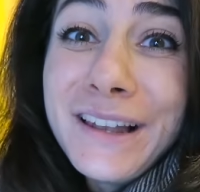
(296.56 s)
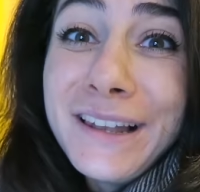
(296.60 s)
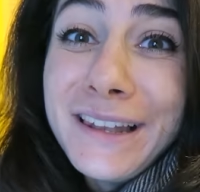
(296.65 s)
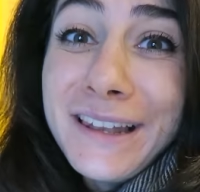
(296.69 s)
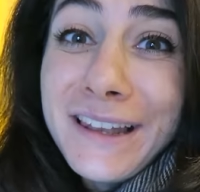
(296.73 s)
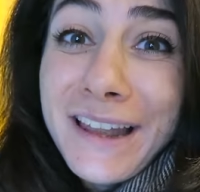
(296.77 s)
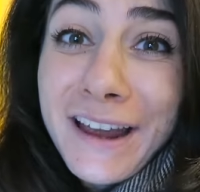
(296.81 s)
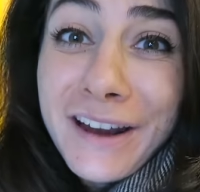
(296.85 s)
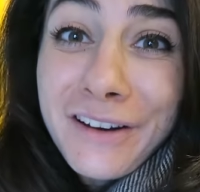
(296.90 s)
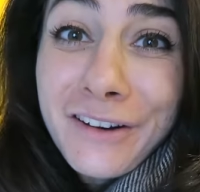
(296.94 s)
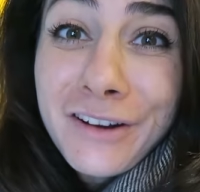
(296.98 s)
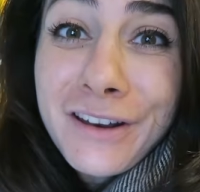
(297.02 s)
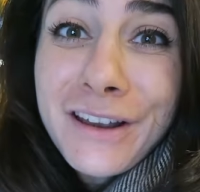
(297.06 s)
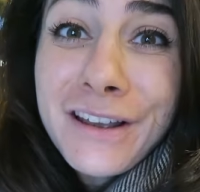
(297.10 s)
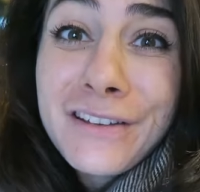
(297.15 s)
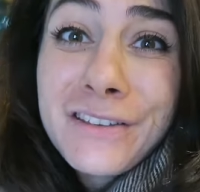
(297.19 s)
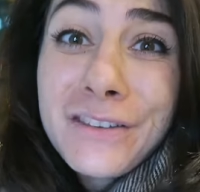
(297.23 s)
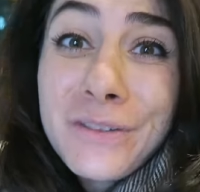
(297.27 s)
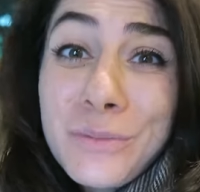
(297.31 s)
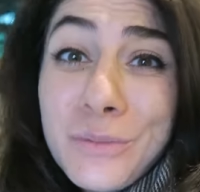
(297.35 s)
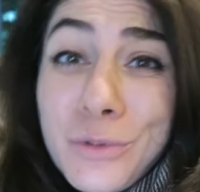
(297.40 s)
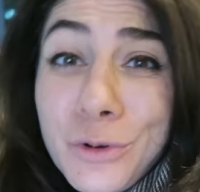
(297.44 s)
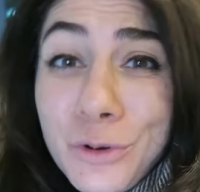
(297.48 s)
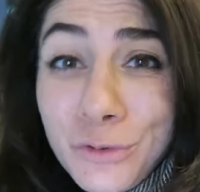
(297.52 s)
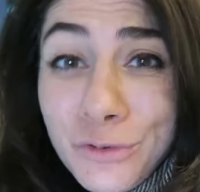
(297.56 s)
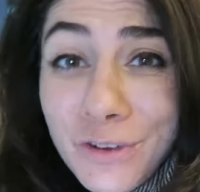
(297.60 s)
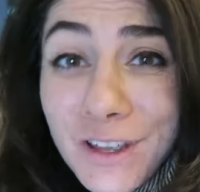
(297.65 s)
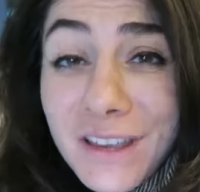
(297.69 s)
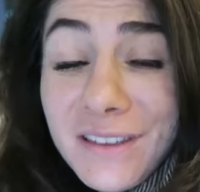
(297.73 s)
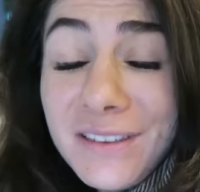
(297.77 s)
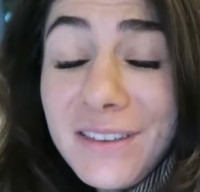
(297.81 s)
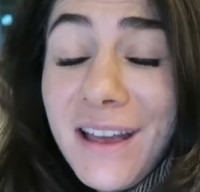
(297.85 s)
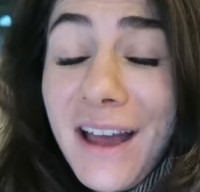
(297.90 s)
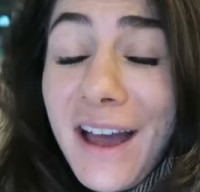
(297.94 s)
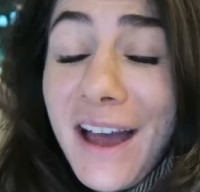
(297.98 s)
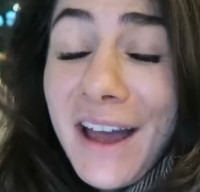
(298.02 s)
hilarious
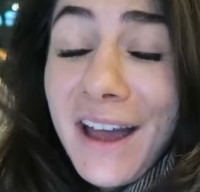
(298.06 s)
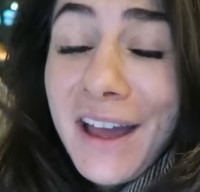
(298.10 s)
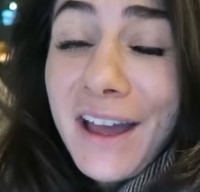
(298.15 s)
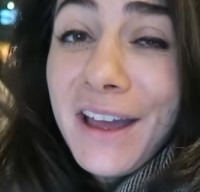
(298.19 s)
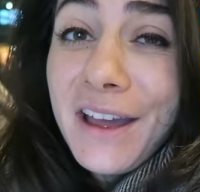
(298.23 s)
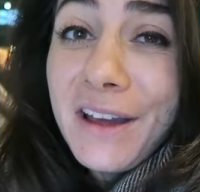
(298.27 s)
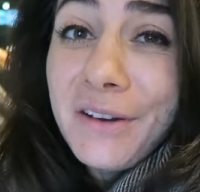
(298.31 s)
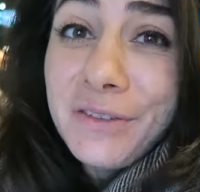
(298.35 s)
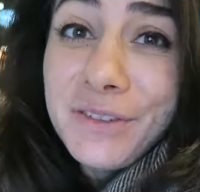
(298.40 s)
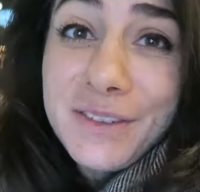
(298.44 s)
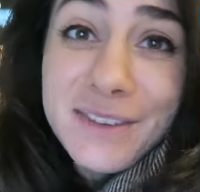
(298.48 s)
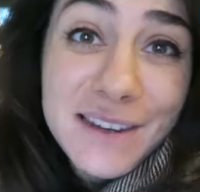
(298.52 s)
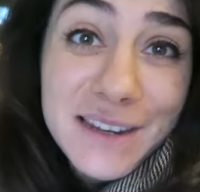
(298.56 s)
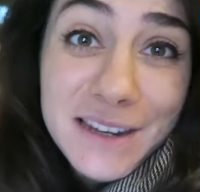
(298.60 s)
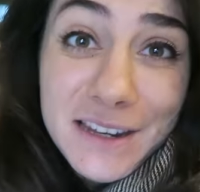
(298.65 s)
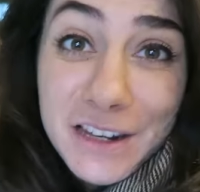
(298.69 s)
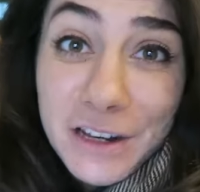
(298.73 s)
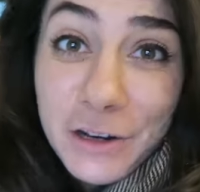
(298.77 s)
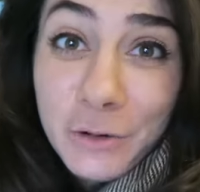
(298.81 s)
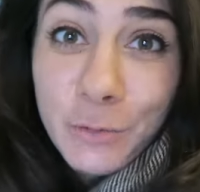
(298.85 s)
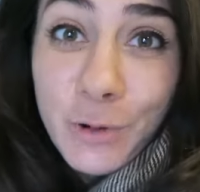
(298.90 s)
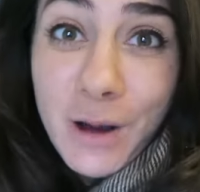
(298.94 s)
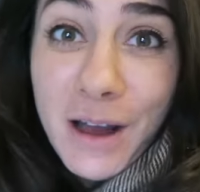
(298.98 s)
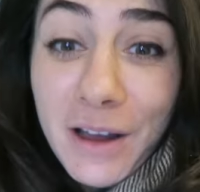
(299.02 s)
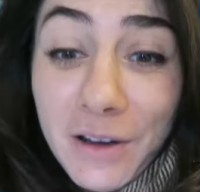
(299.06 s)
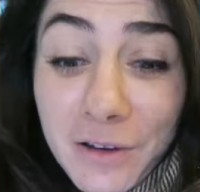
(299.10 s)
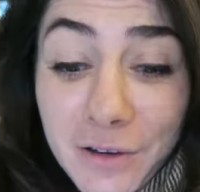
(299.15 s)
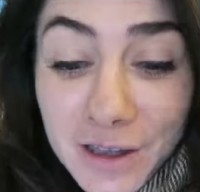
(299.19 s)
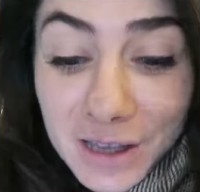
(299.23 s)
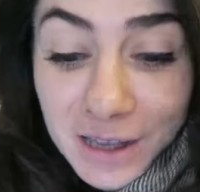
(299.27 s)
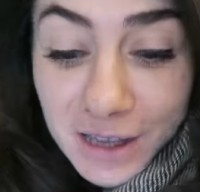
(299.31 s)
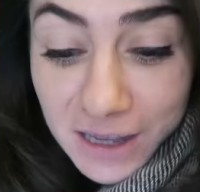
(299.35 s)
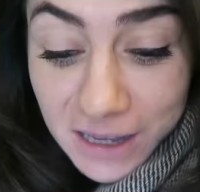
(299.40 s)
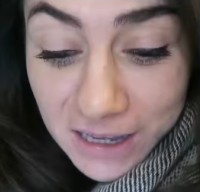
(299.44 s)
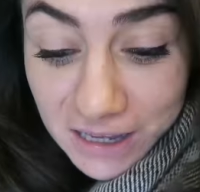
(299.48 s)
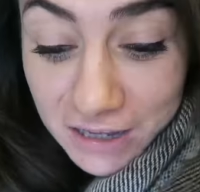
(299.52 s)
movies I have seen in a while.
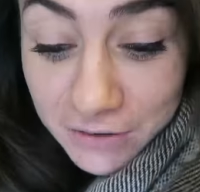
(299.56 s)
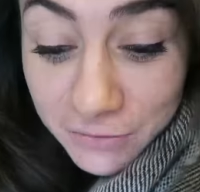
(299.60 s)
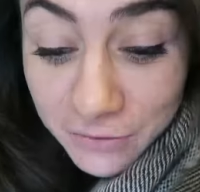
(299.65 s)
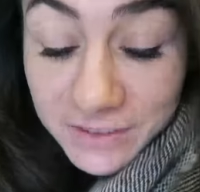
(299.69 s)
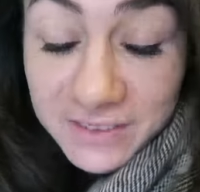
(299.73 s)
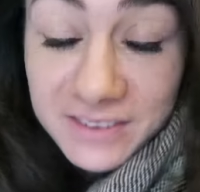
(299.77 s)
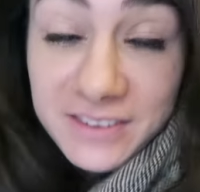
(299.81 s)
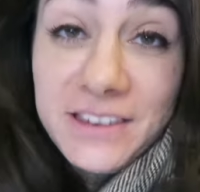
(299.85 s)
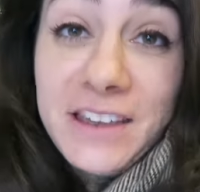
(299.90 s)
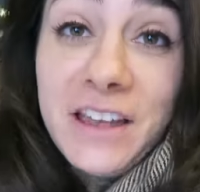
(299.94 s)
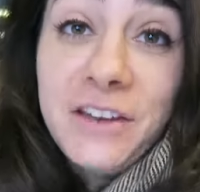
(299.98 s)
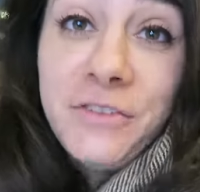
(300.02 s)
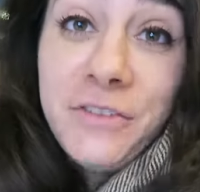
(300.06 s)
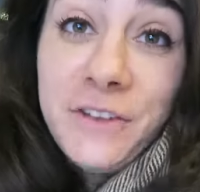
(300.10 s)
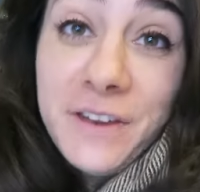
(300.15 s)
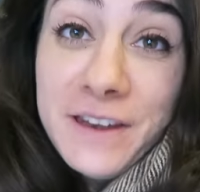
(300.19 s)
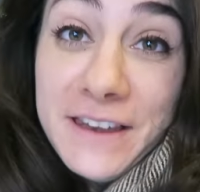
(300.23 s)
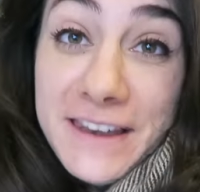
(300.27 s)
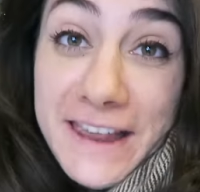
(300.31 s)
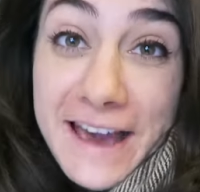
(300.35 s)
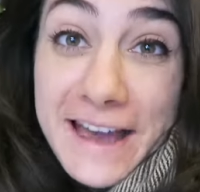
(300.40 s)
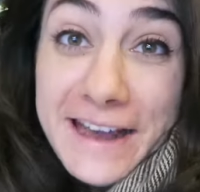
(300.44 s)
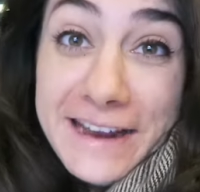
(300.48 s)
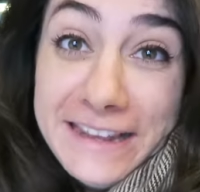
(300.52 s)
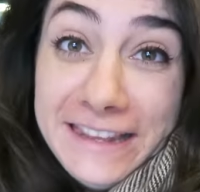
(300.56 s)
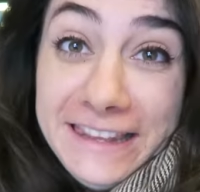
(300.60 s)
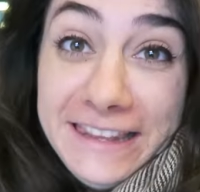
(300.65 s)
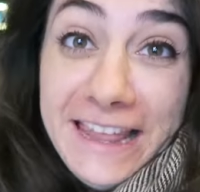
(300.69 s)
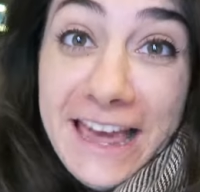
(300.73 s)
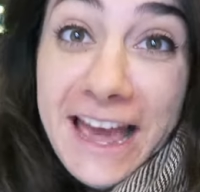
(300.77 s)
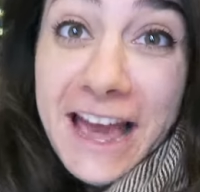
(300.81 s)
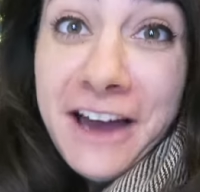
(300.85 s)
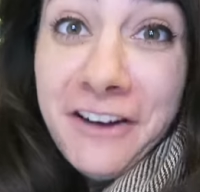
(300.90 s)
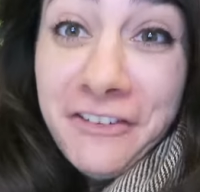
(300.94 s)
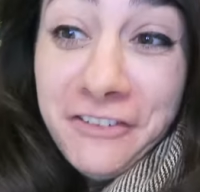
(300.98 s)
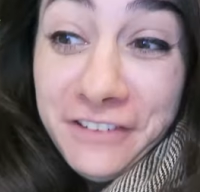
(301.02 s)
Even Stefan died
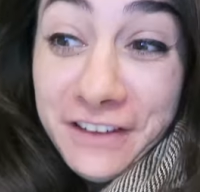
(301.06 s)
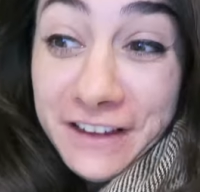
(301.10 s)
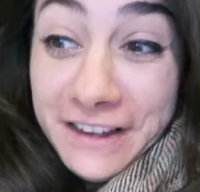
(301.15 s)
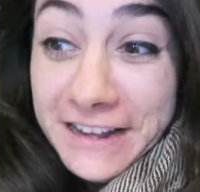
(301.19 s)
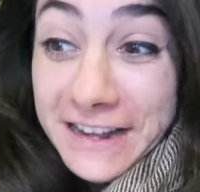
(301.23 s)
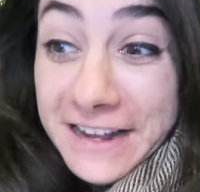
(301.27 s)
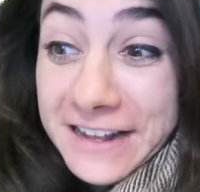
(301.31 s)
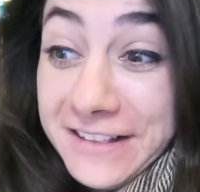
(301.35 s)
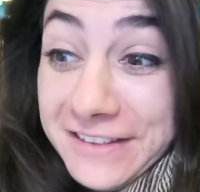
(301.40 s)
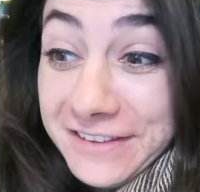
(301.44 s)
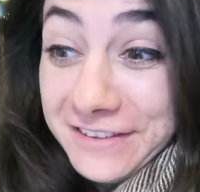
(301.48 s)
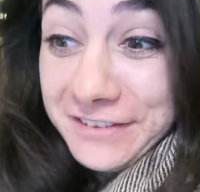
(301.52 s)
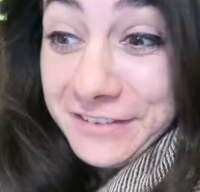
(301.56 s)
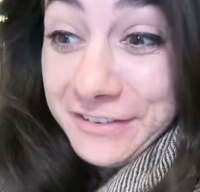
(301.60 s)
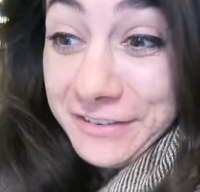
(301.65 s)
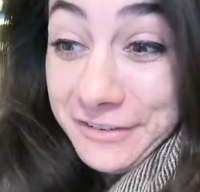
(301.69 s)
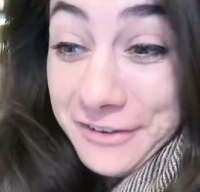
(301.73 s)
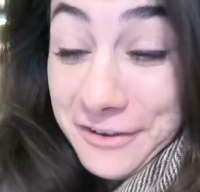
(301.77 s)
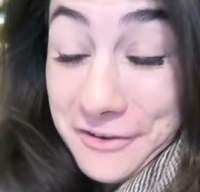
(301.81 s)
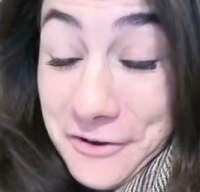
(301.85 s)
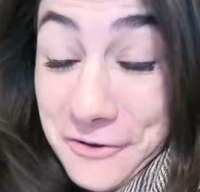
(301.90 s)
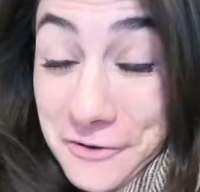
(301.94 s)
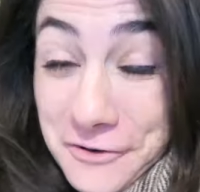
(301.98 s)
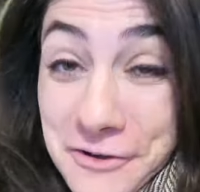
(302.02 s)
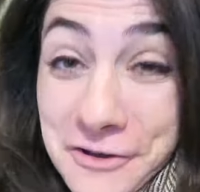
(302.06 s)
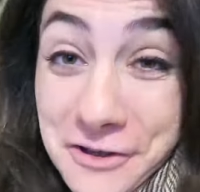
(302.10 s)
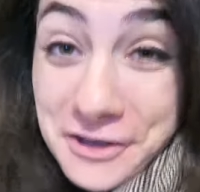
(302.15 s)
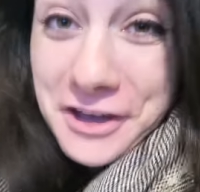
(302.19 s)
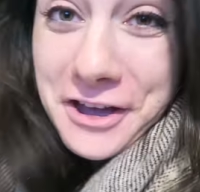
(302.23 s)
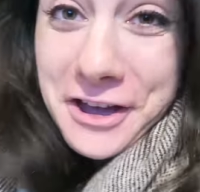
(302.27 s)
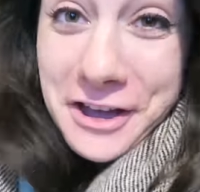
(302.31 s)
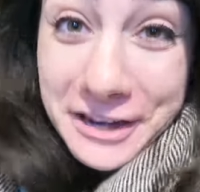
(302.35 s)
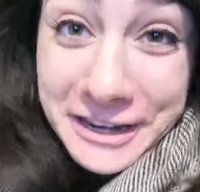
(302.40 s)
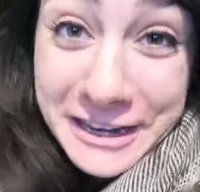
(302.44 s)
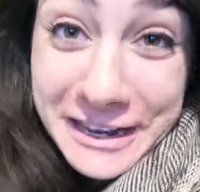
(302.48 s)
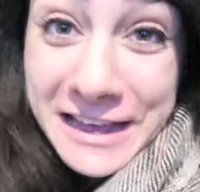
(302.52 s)
laughing. It's so
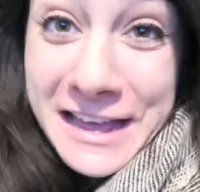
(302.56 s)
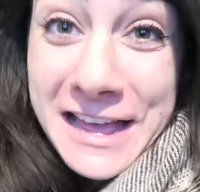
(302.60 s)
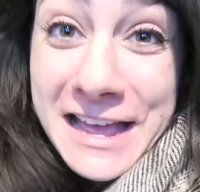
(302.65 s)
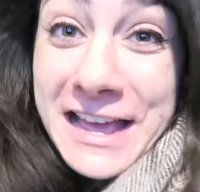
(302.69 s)
good.